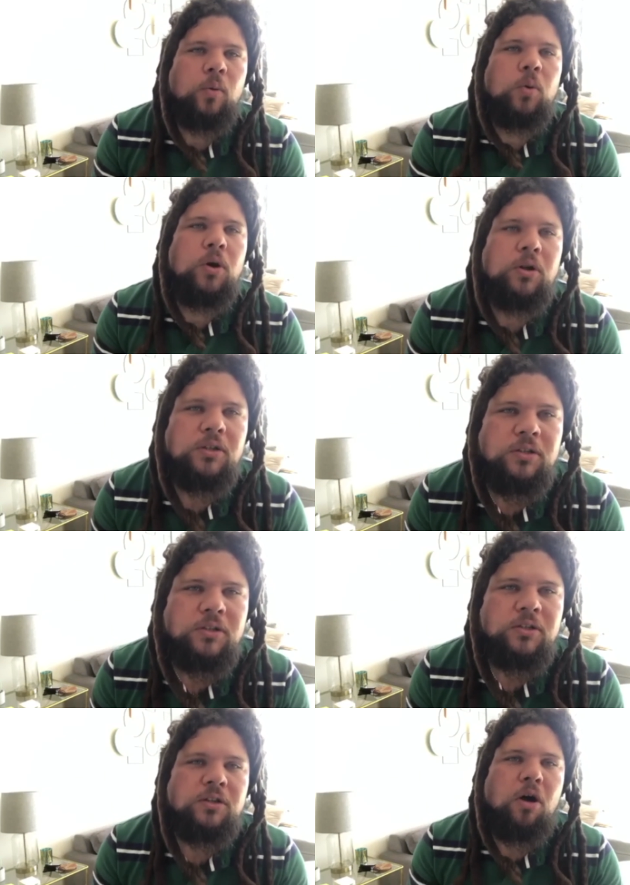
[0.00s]
Work till
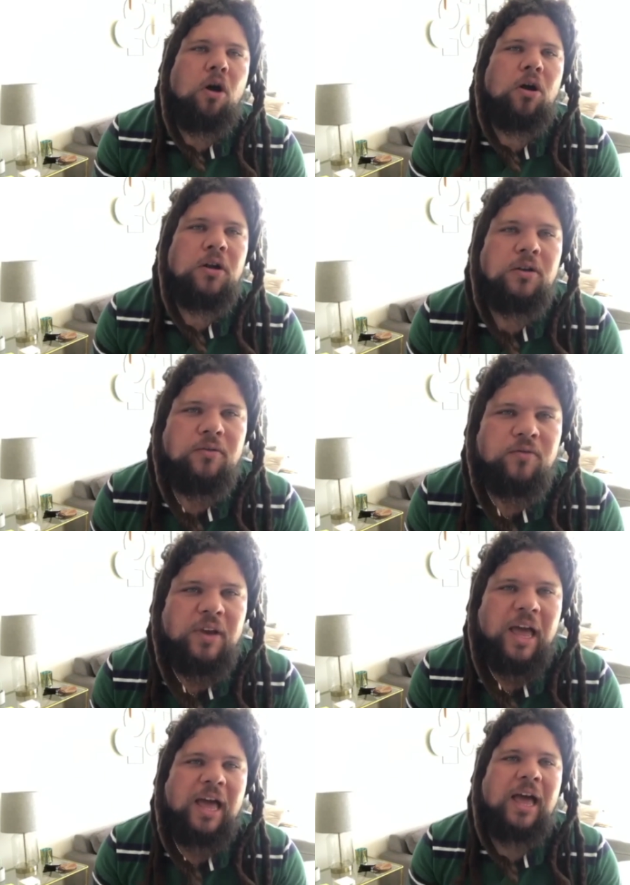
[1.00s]
the dark of
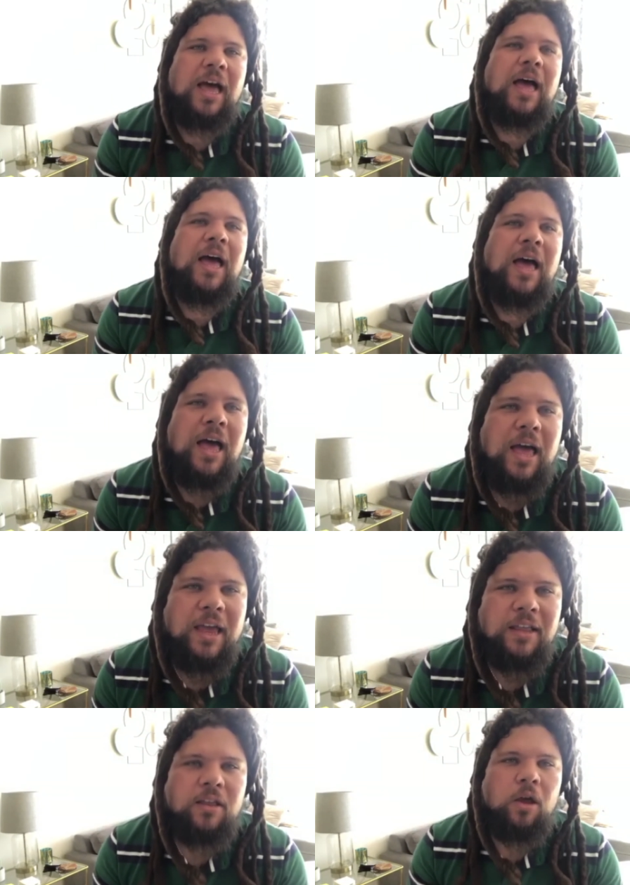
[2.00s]
night.
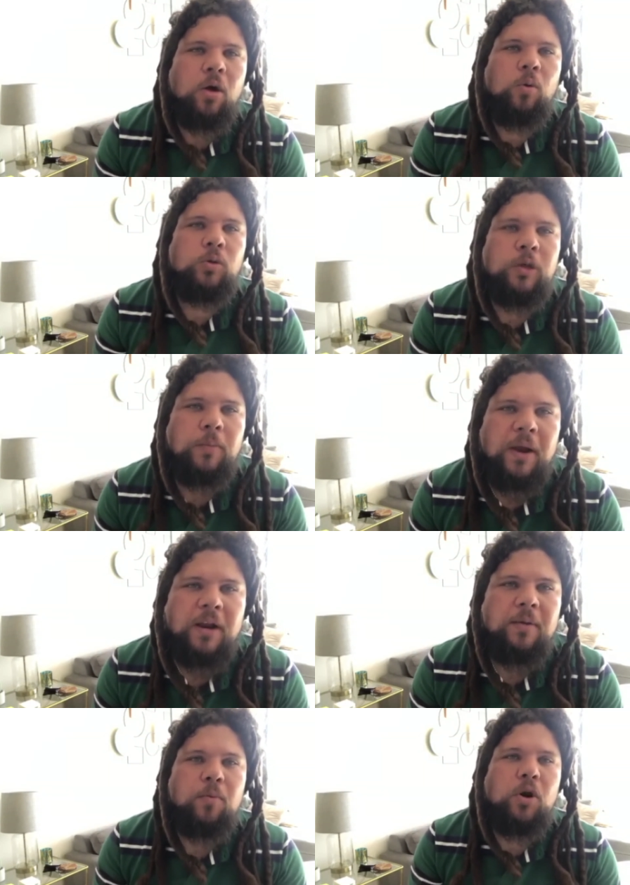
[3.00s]
Who supply
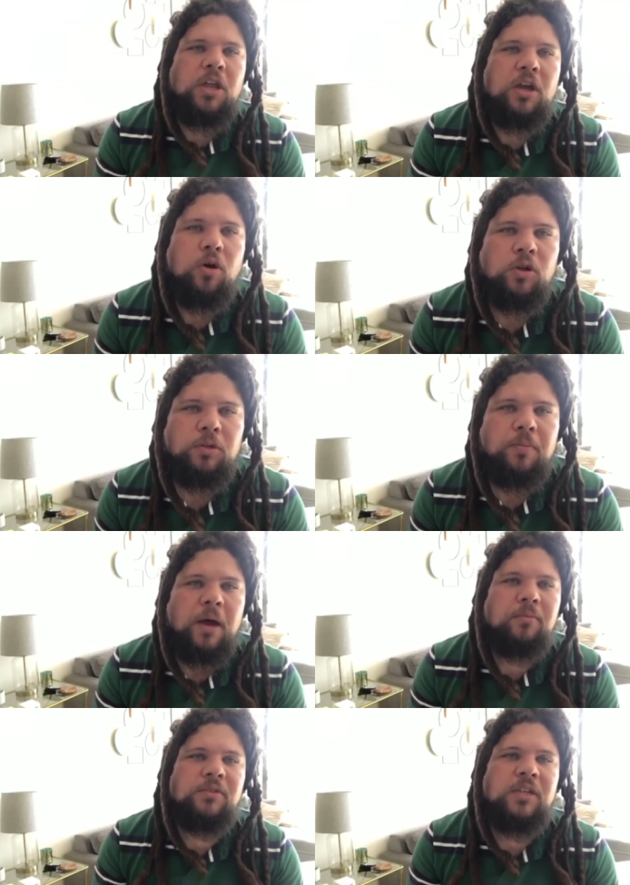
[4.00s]
the money, guns,
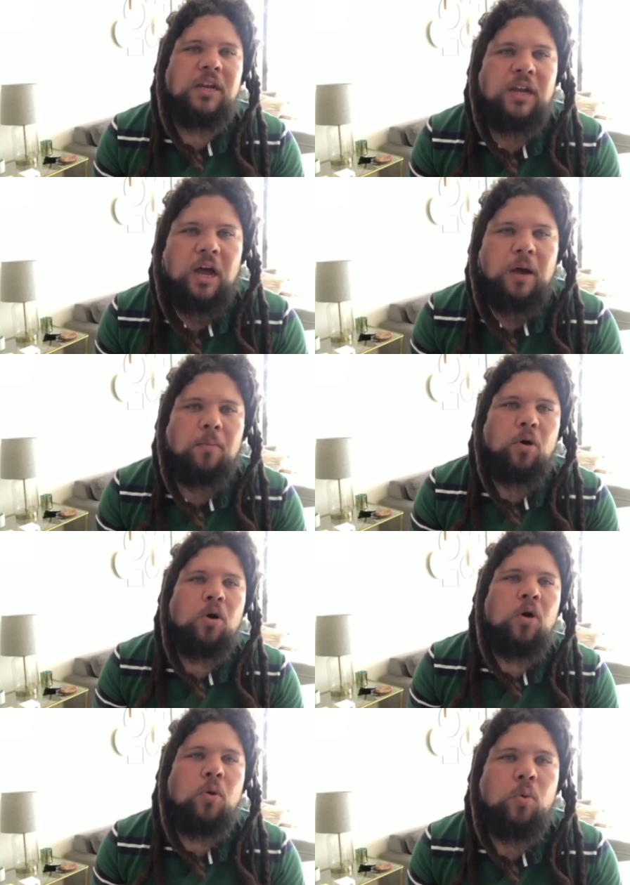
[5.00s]
bombs, and ammo?
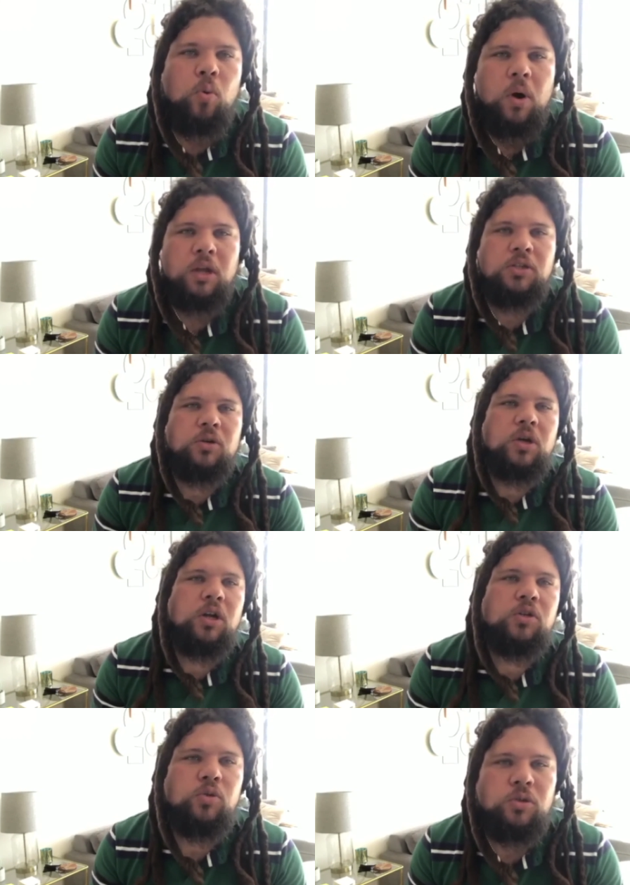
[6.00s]
Who wants to
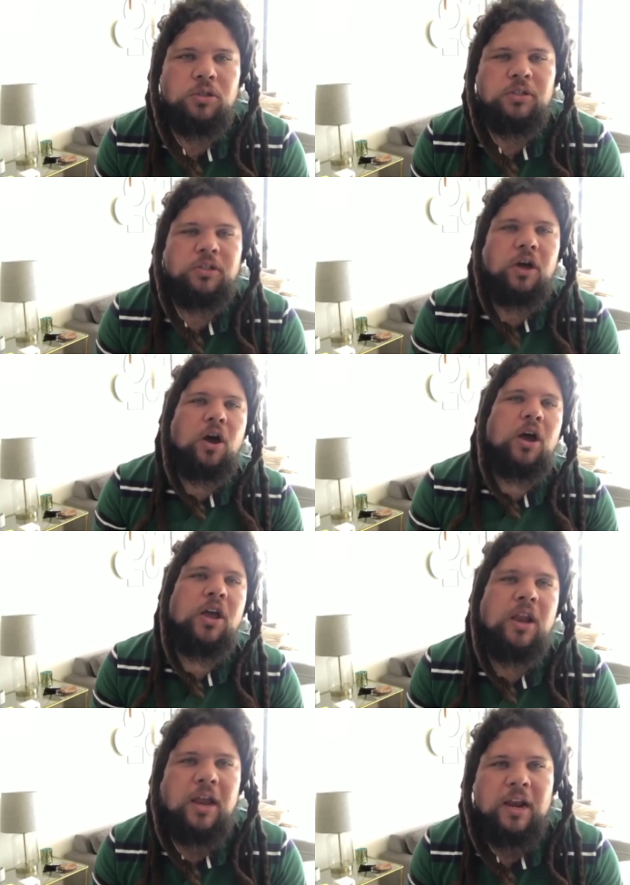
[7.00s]
control the oil
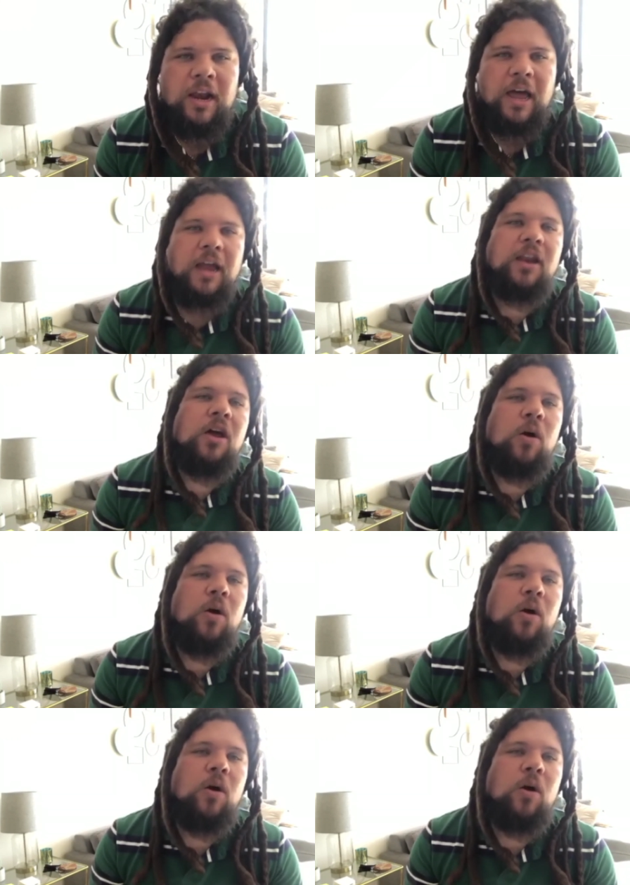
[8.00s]
and land?